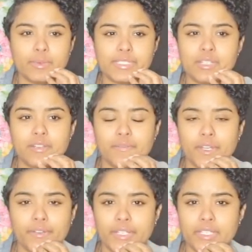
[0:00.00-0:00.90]
it wasn't a
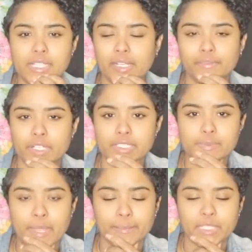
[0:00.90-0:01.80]
very
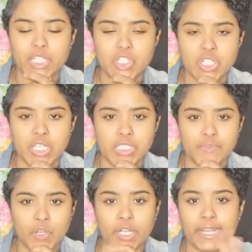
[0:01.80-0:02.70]
diverse population
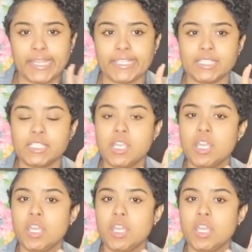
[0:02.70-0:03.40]
as far as